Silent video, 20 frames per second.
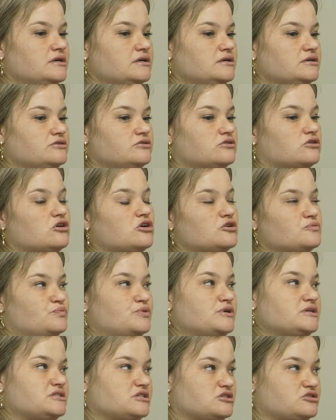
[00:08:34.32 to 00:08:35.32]
you can't
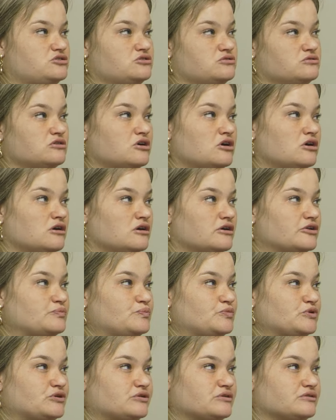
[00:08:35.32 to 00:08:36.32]
press it too hard
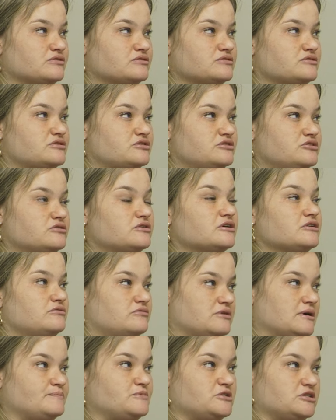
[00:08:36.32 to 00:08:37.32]
because you can
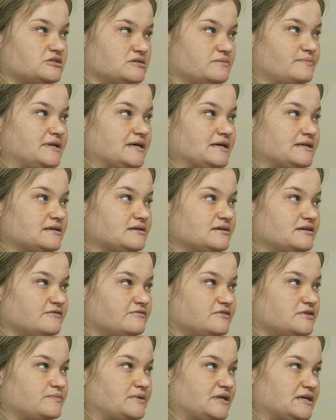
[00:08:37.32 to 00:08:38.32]
rupture the bladder
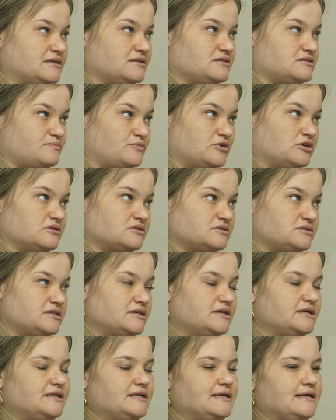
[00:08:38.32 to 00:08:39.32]
if the bladder is blocked.
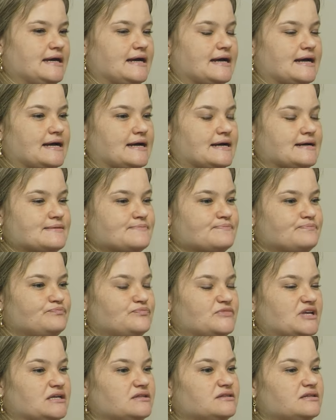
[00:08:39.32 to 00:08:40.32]

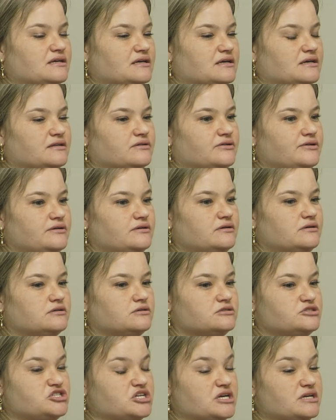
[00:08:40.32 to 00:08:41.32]
And then
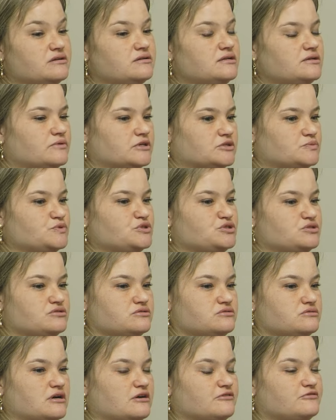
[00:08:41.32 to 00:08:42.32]
generally what we
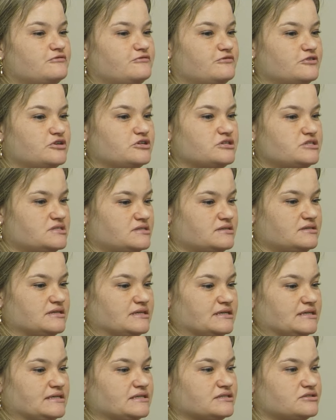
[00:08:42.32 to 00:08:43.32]
do, our first
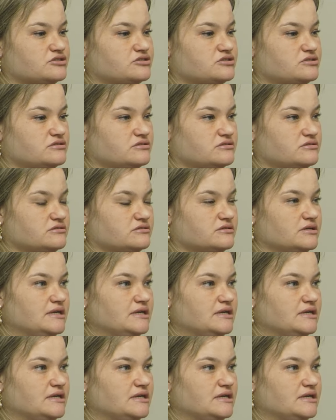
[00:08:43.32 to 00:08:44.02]
thing is to